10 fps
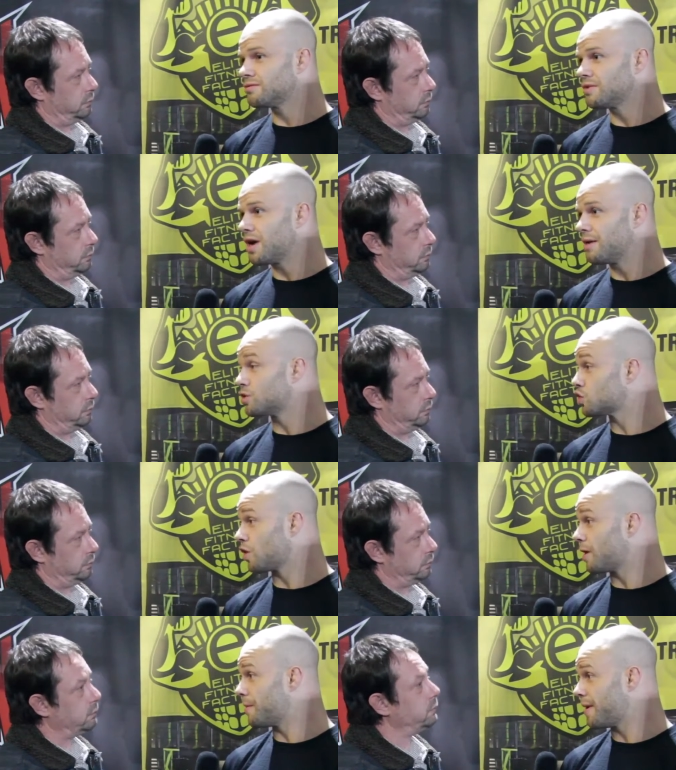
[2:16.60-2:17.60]
Speaker 1: um, just
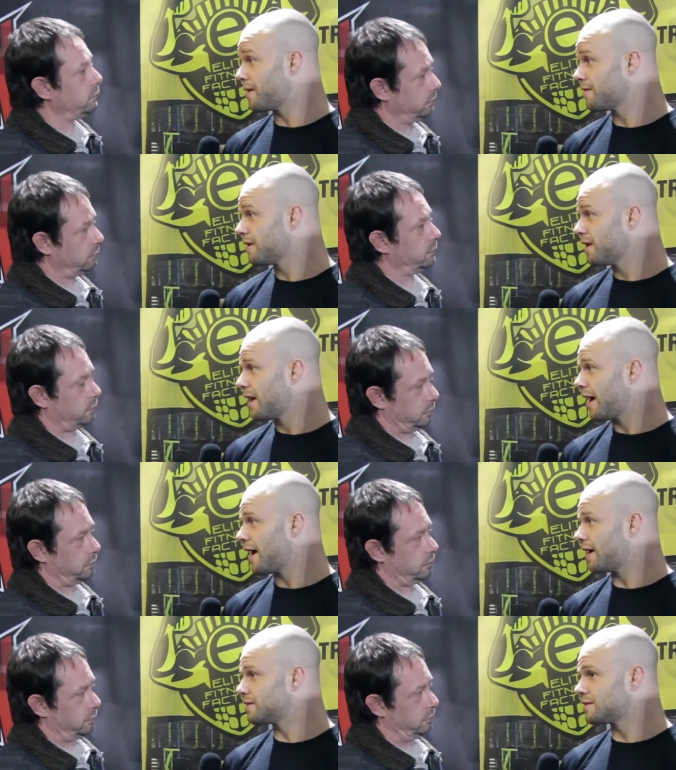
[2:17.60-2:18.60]
done MMA
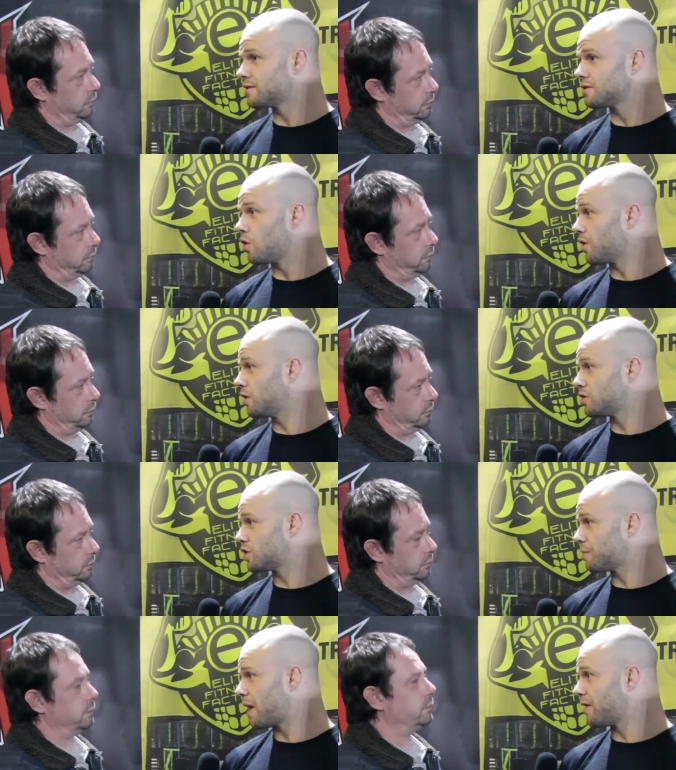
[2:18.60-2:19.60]
and going out to
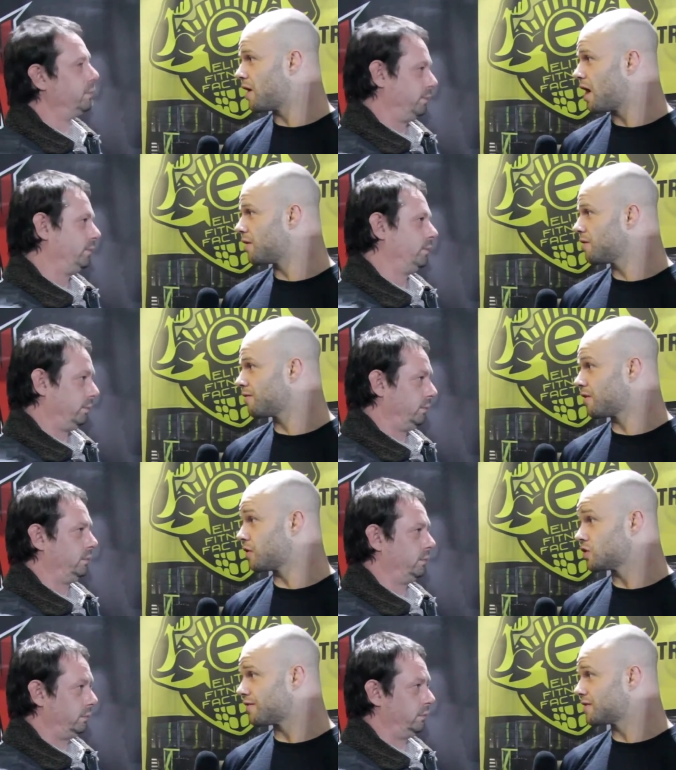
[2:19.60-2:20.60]
Japan now for the
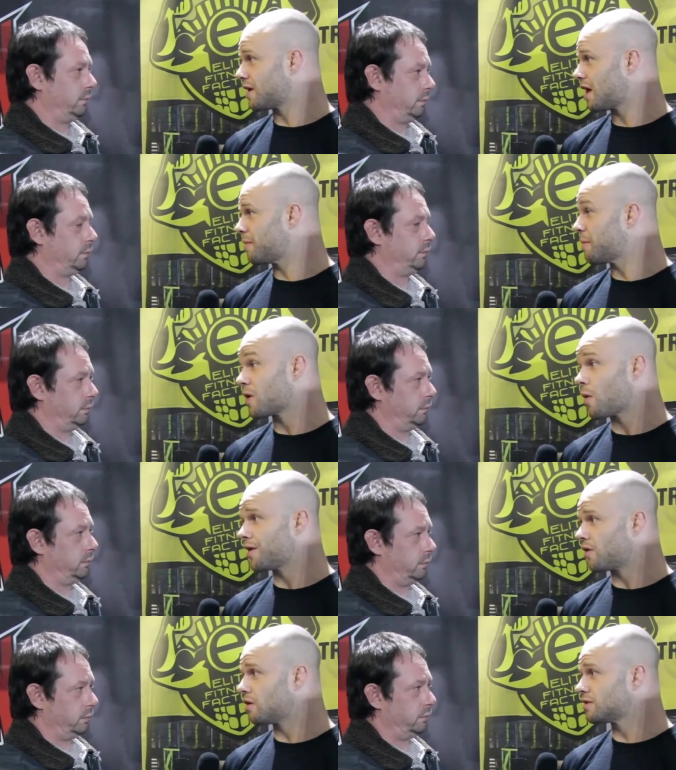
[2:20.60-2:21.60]
first ever time, it'd be quite
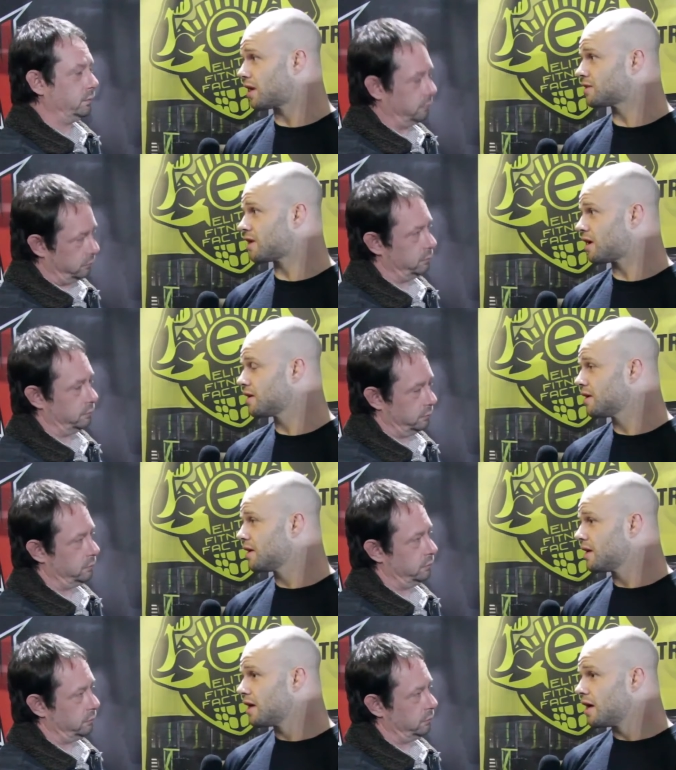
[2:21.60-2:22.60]
daunting, I'd say.
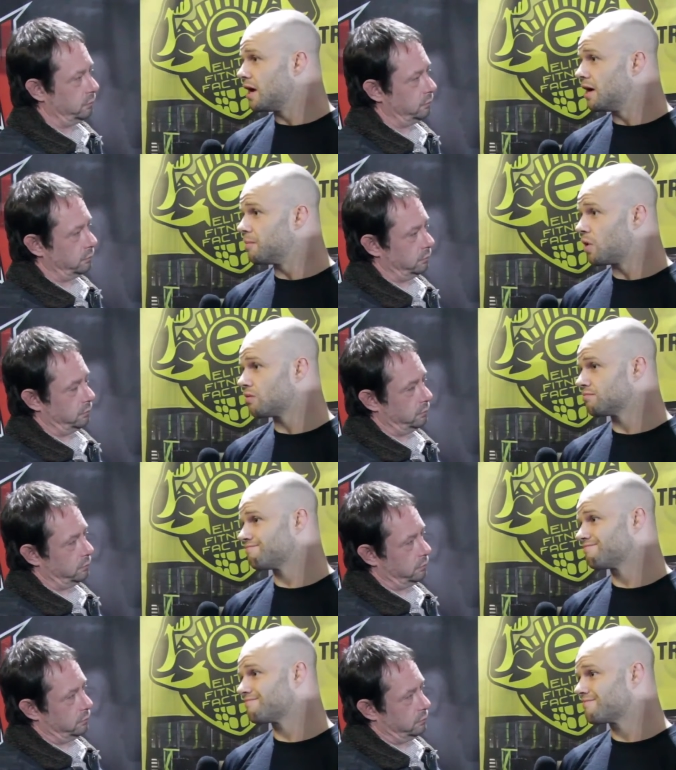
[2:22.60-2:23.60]
Um, but
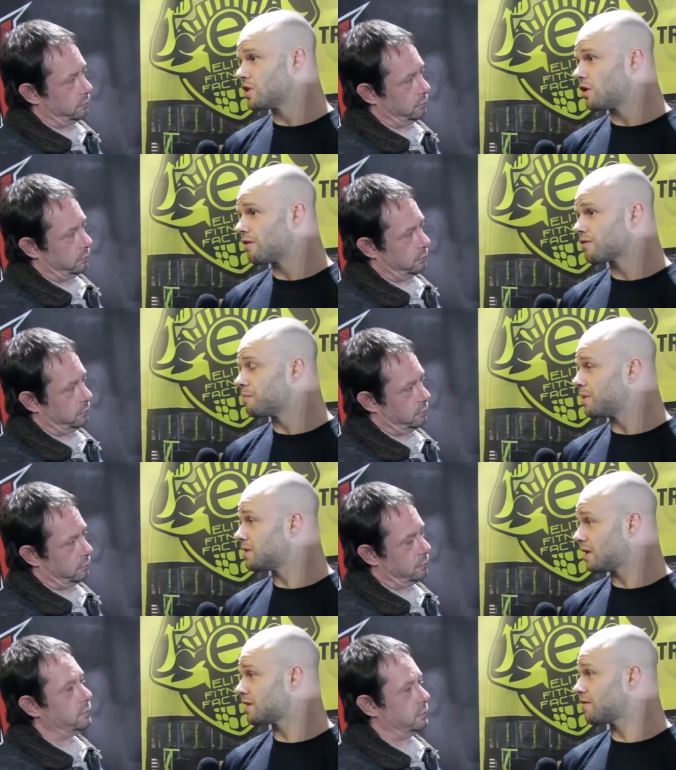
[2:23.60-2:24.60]
you know, I've competed,
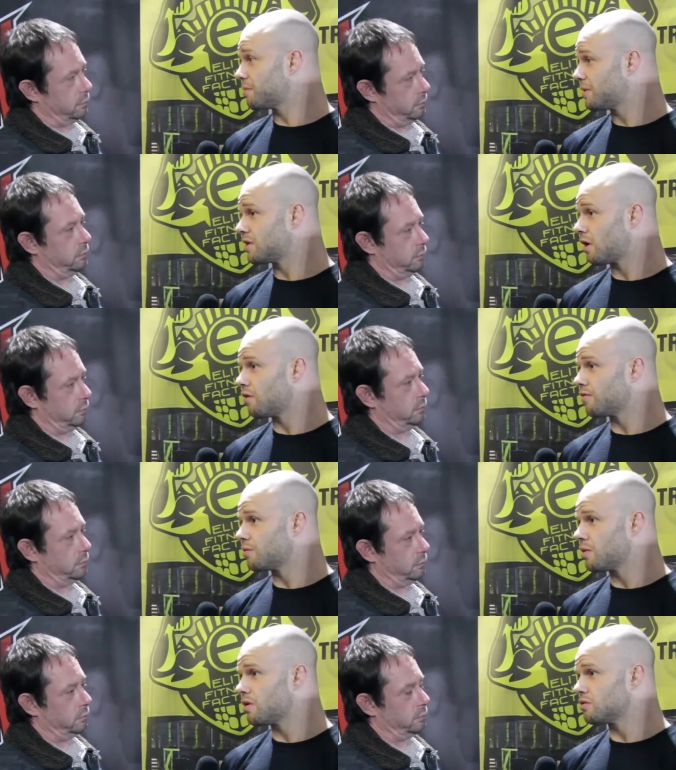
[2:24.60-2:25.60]
like I said, I've competed all over the
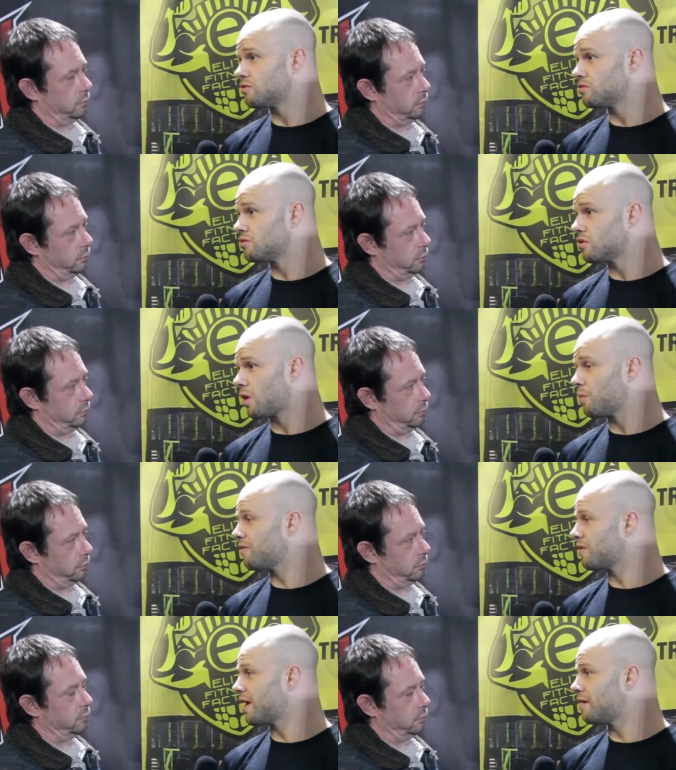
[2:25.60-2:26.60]
world and the
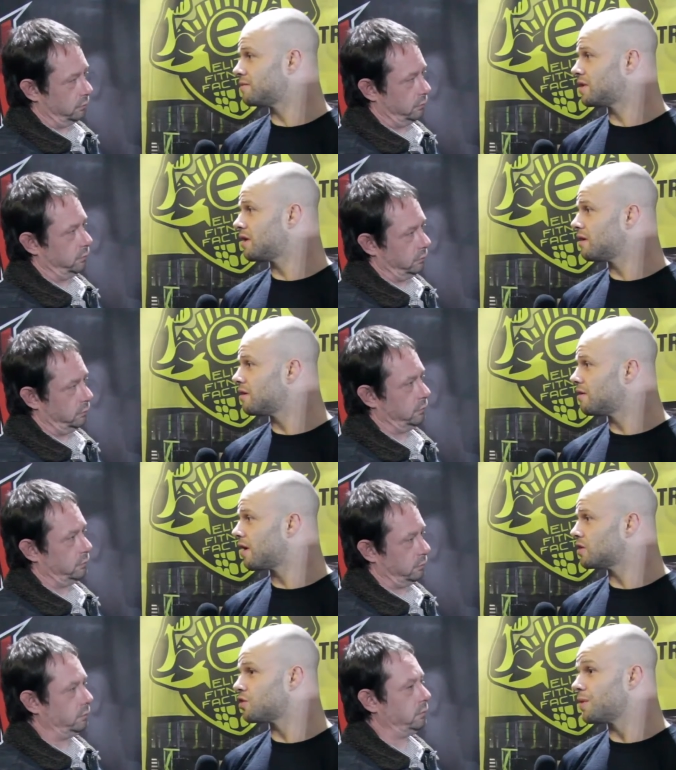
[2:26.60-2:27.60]
Commonwealth Games in India, and
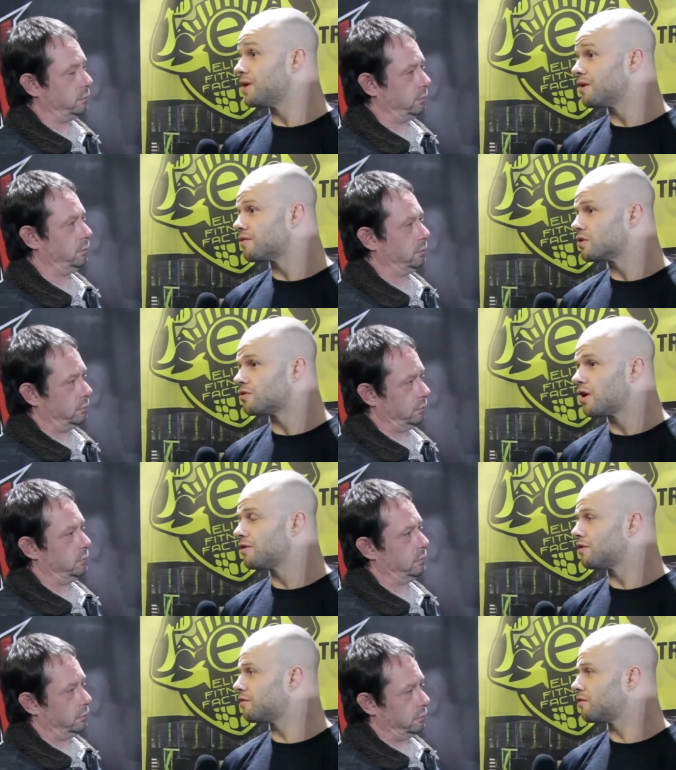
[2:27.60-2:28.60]
I drew India first
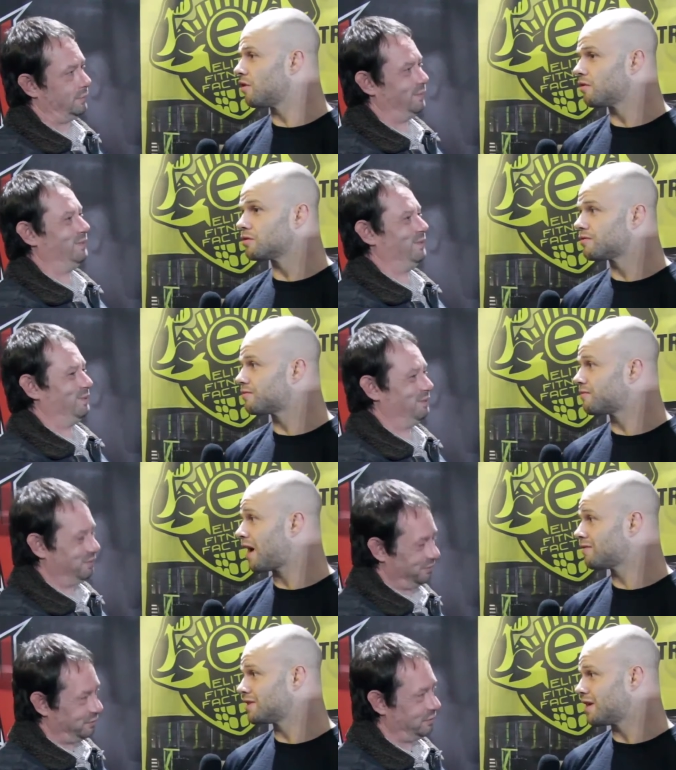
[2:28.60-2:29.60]
round, and you know, there was
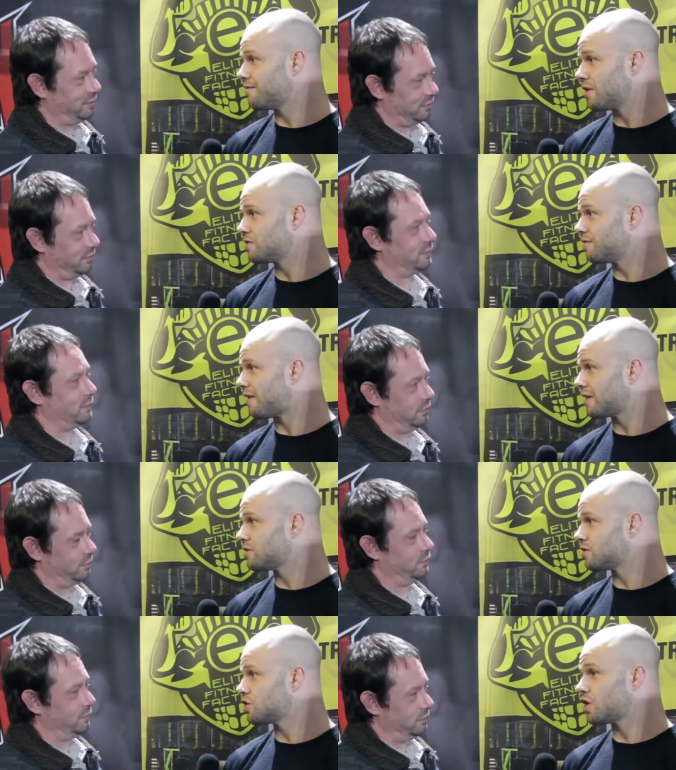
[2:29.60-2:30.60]
five to ten thousand fans
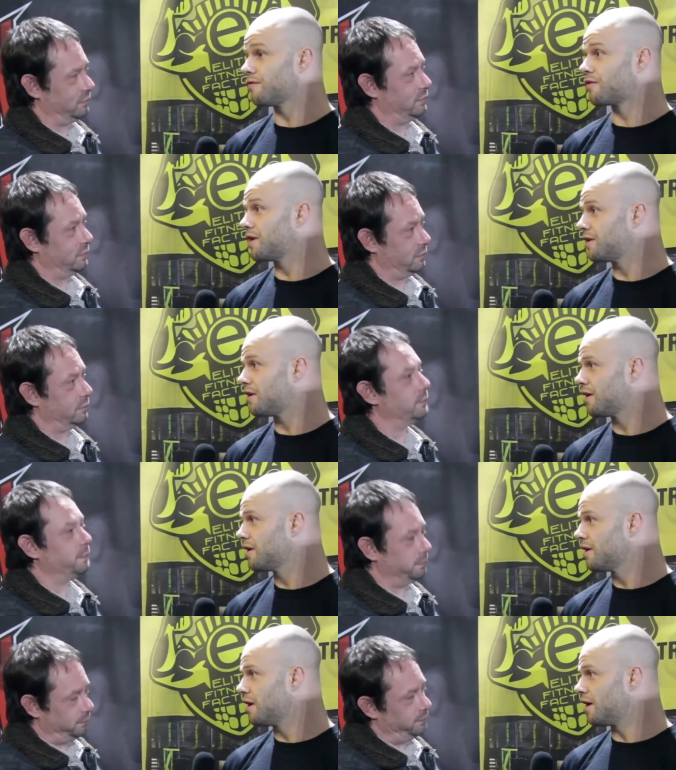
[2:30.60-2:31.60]
there shouting for India
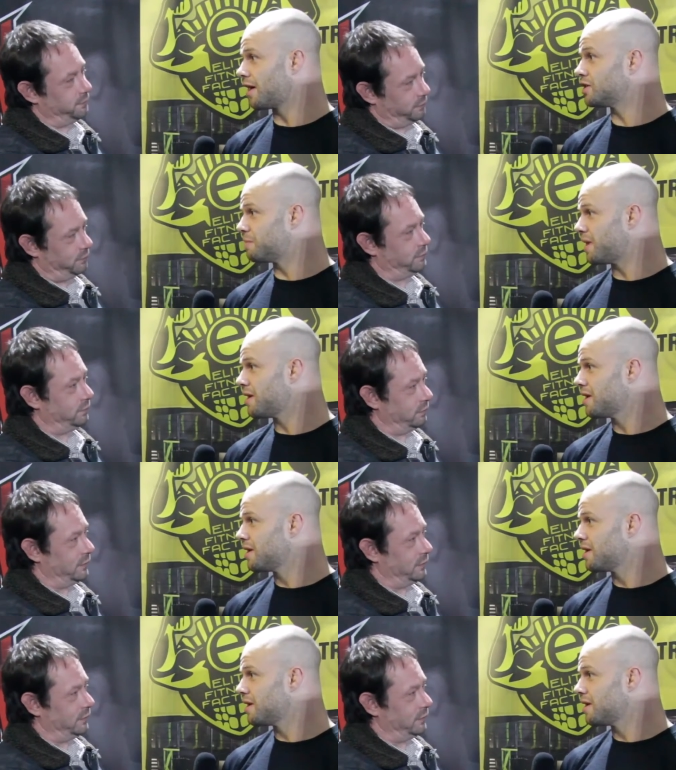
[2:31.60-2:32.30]
against me.